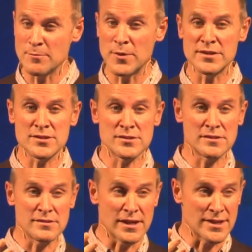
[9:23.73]
but
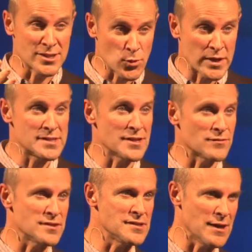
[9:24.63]
certainly 20 of
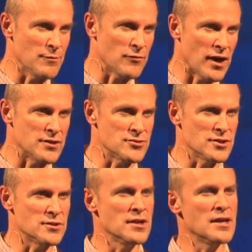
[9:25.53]
the team of 100